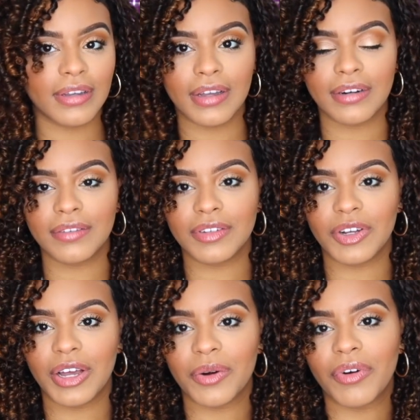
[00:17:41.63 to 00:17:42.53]
I don't even
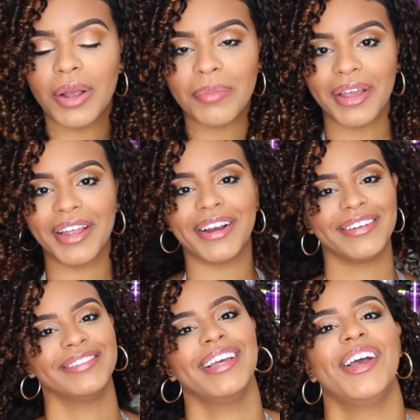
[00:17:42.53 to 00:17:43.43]
know how to rock my
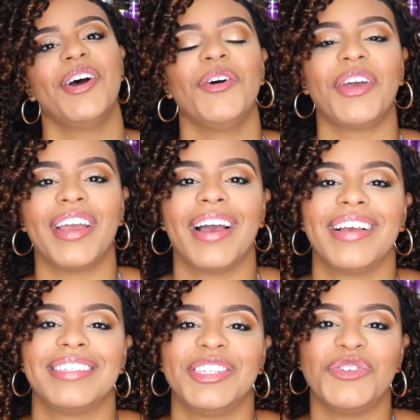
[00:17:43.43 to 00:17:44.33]
hair. Okay
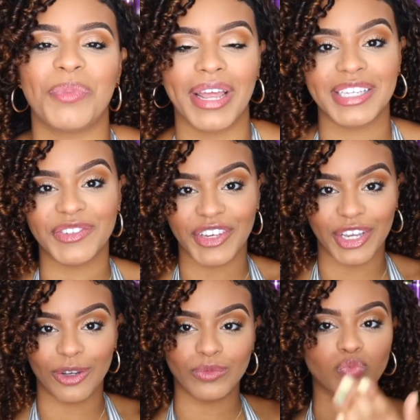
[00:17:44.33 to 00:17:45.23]
guys, see you in my next
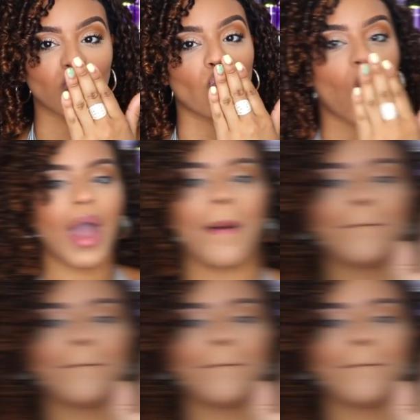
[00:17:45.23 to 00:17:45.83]
video. Mwah.